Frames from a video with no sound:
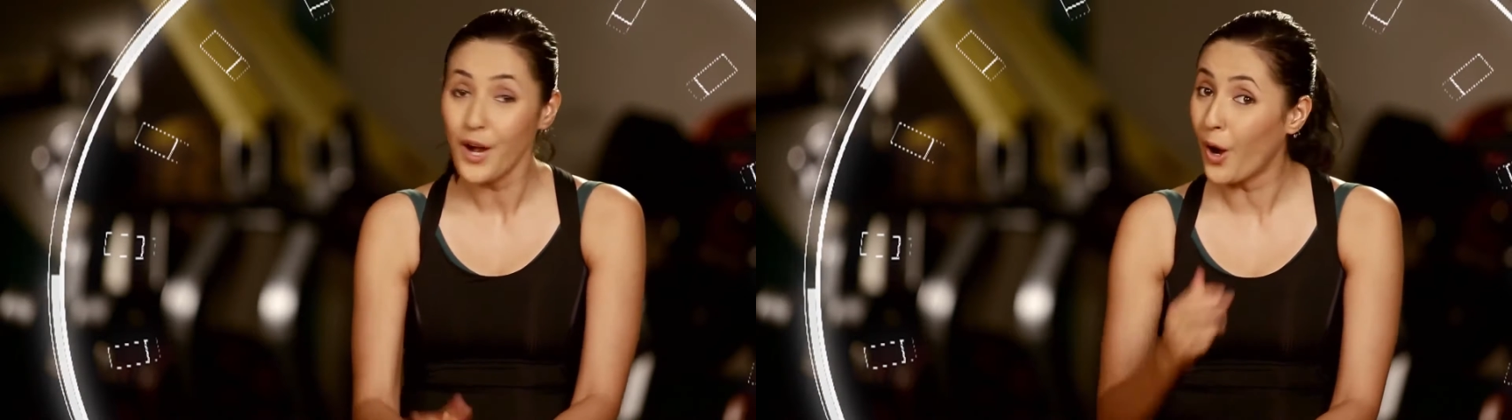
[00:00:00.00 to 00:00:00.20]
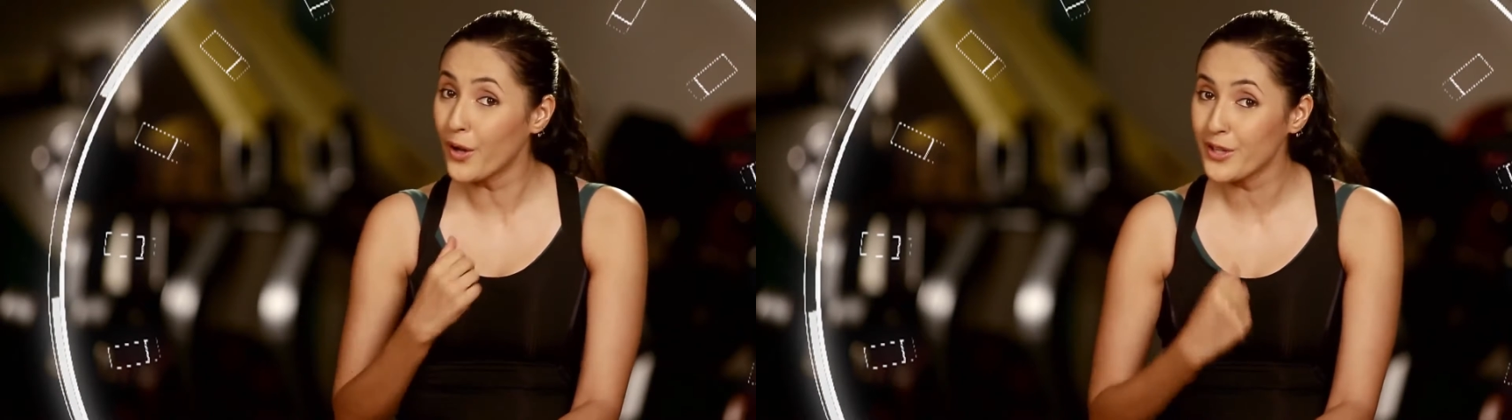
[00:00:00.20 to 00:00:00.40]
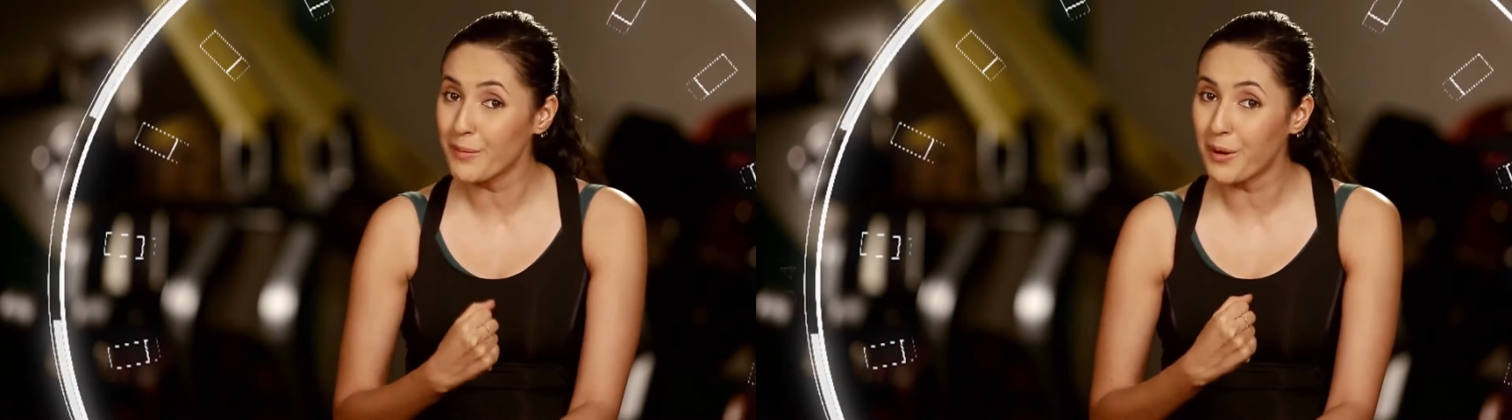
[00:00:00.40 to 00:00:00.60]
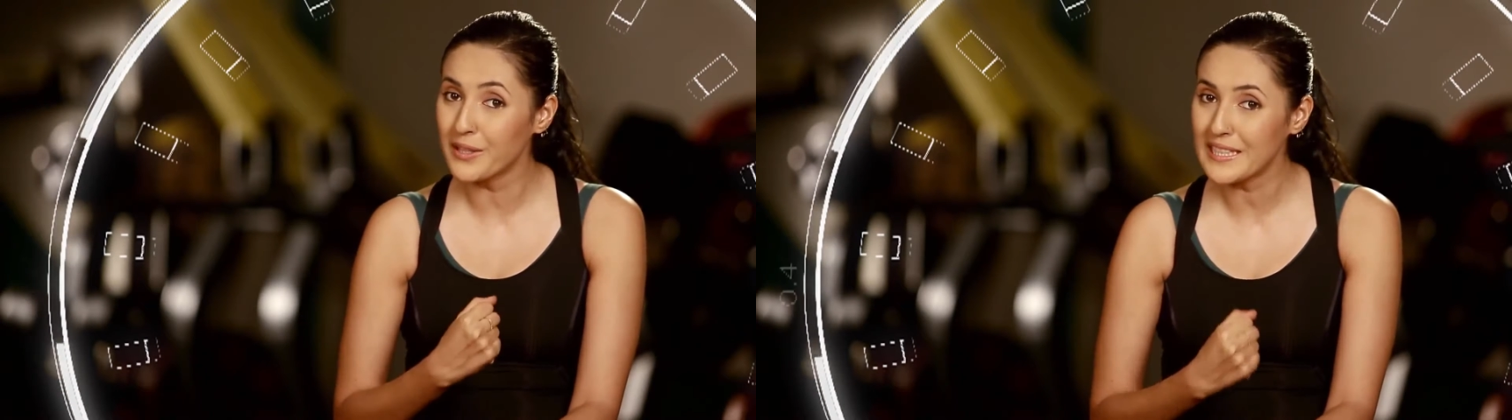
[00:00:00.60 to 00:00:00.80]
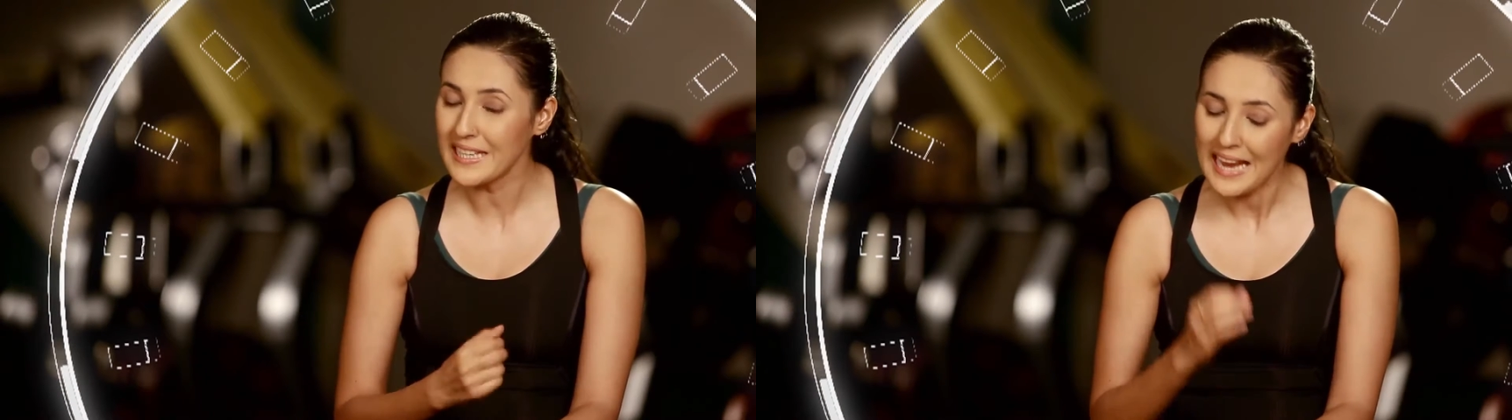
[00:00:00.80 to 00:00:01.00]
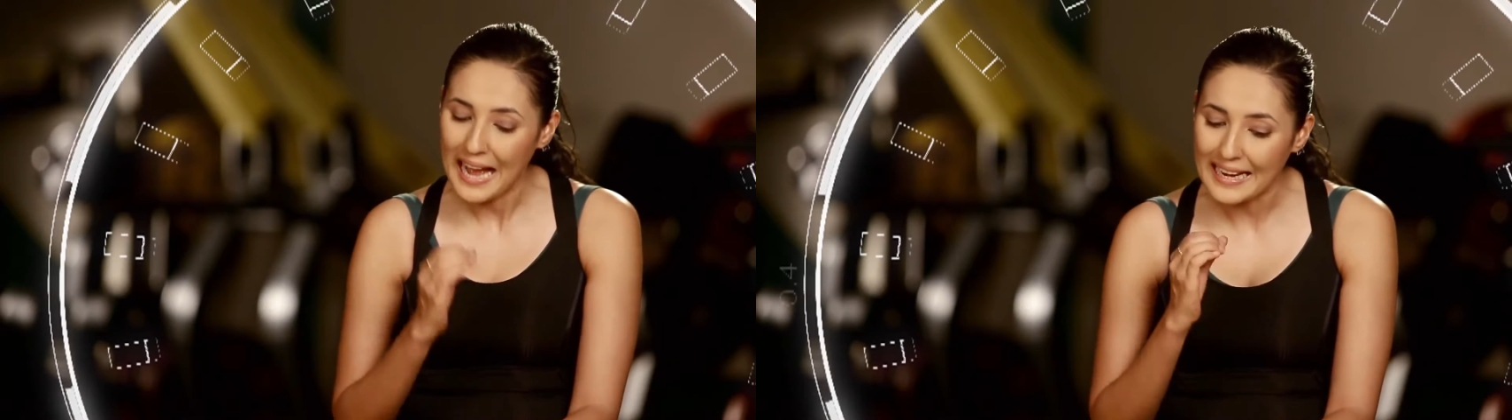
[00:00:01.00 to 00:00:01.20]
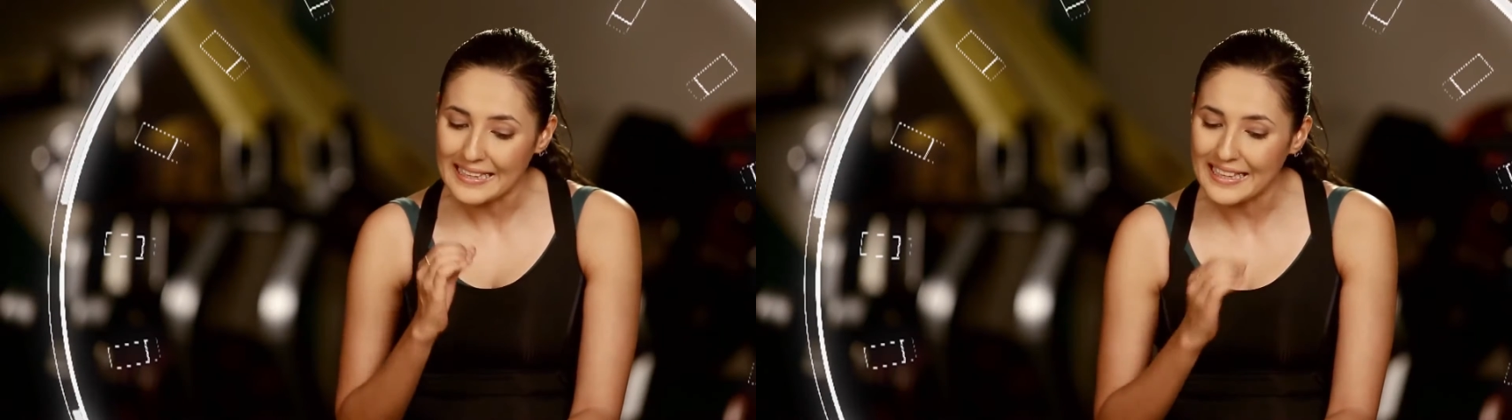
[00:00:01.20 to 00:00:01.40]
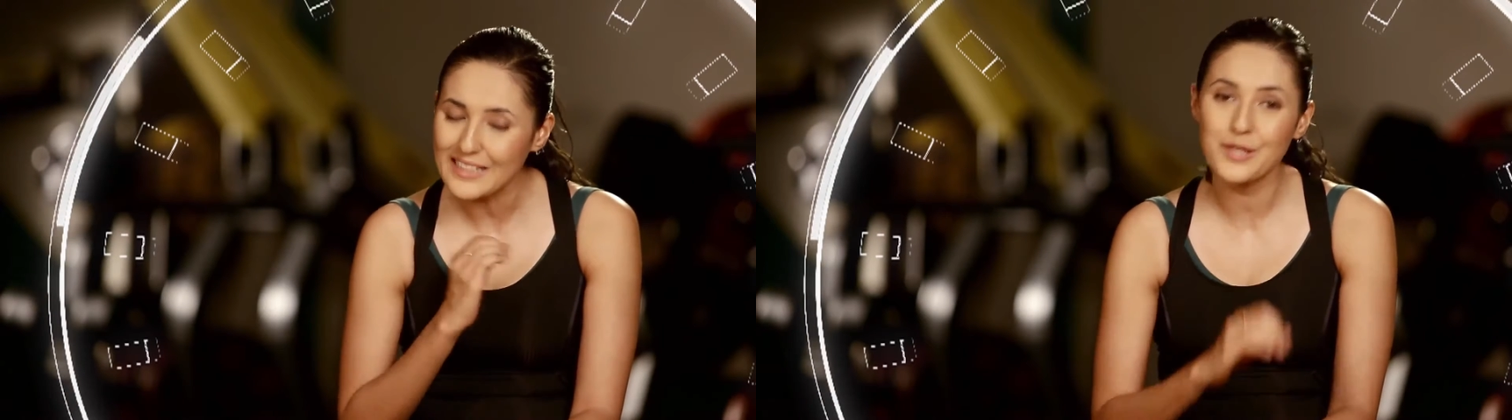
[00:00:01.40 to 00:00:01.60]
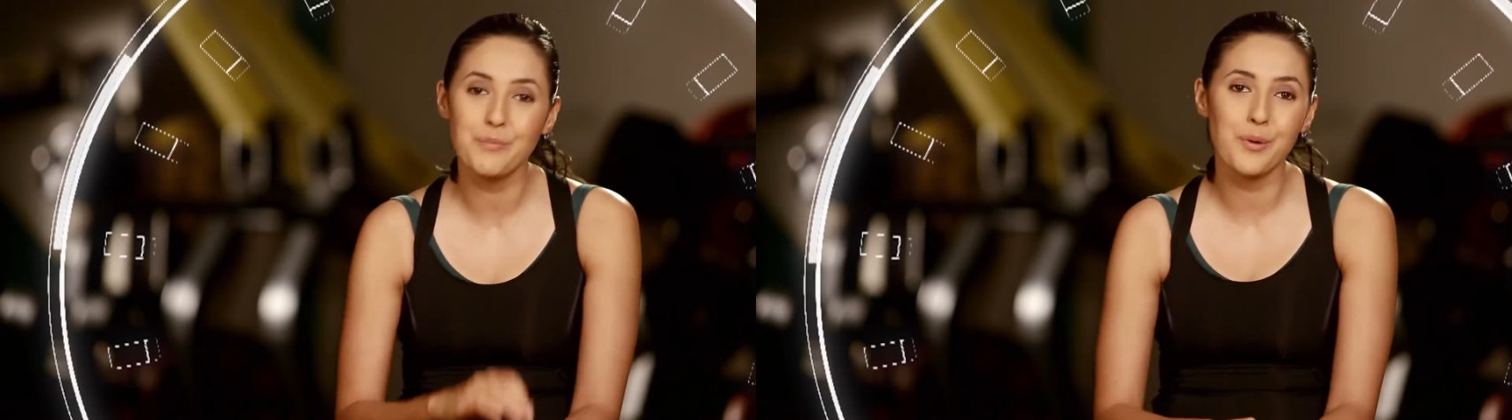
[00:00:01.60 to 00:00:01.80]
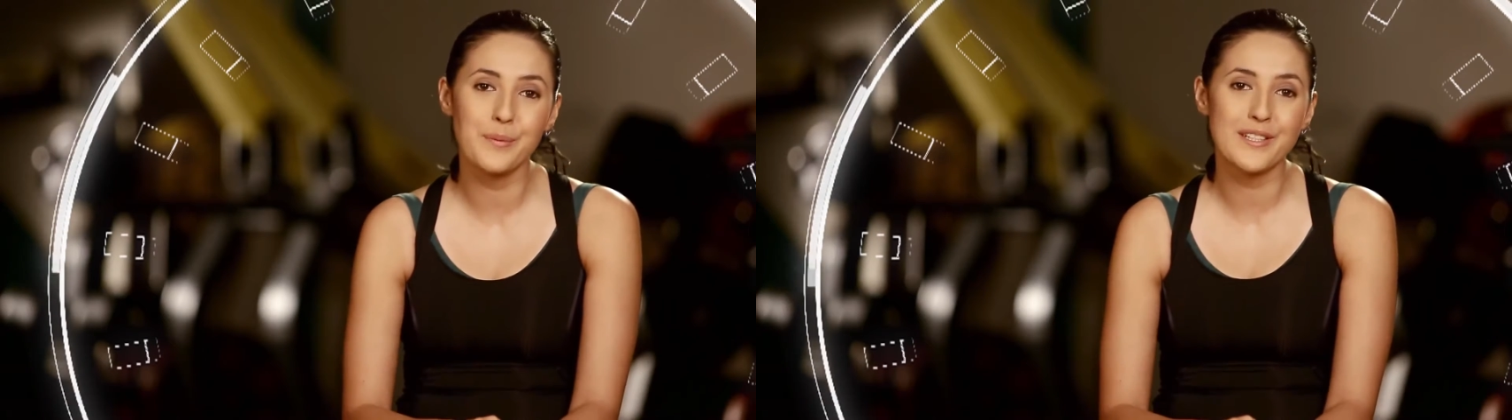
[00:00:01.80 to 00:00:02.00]
on your body and in the
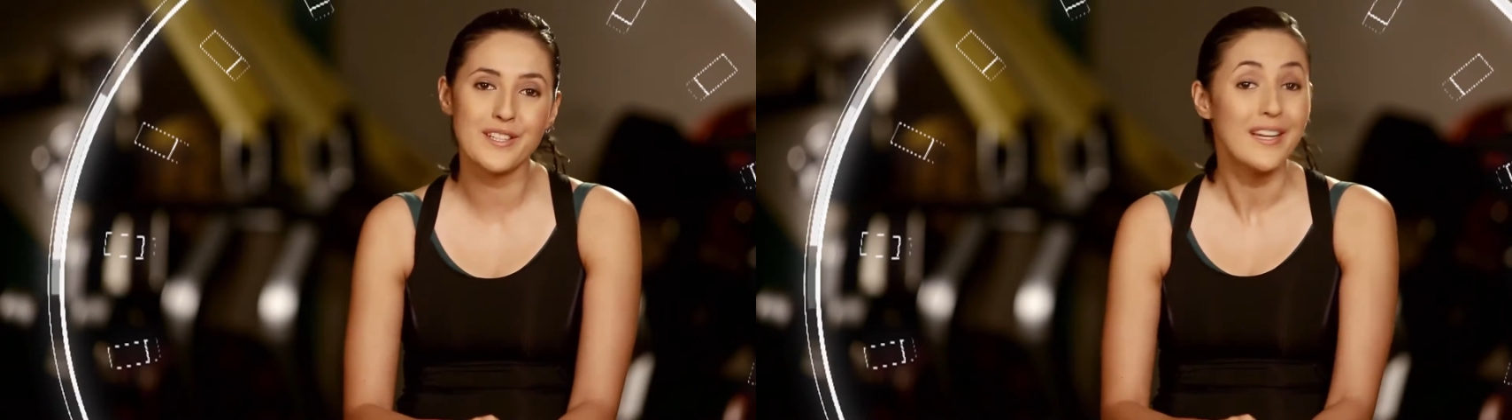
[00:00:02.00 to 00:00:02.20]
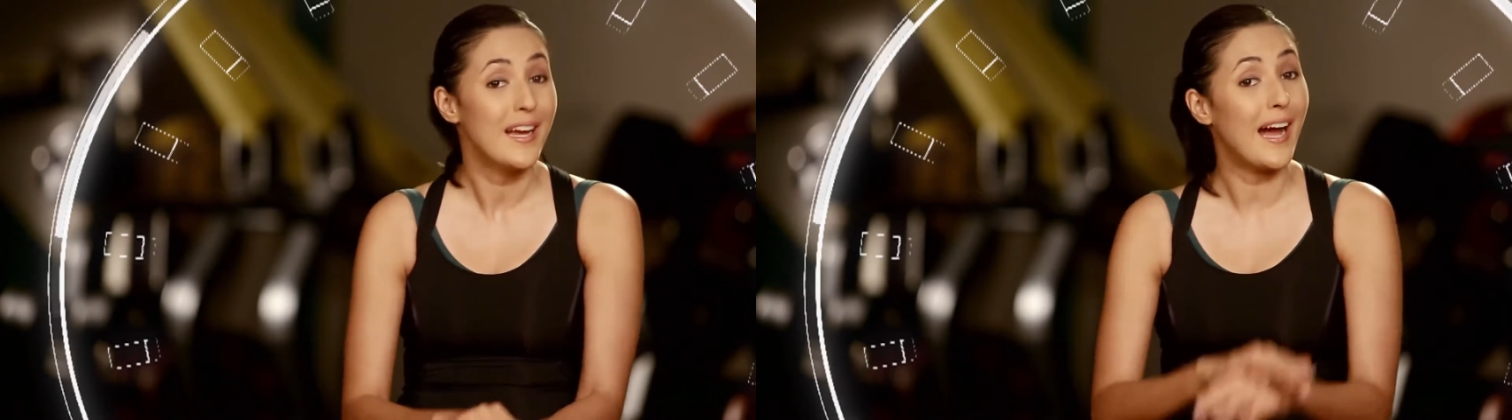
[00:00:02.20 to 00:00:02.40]
moment.